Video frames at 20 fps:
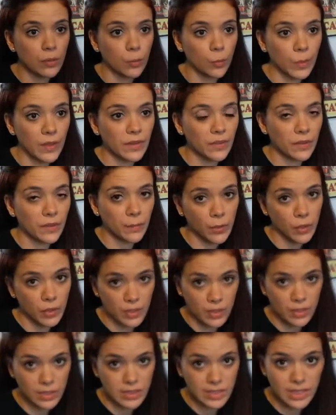with the
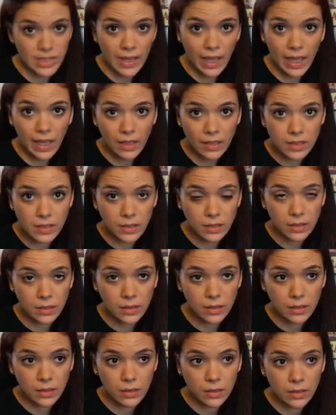products that
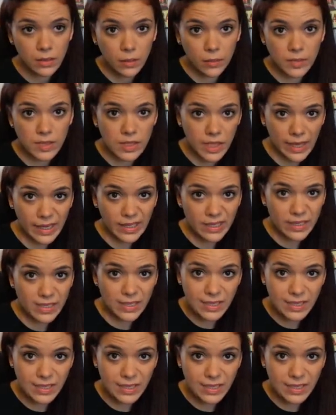the site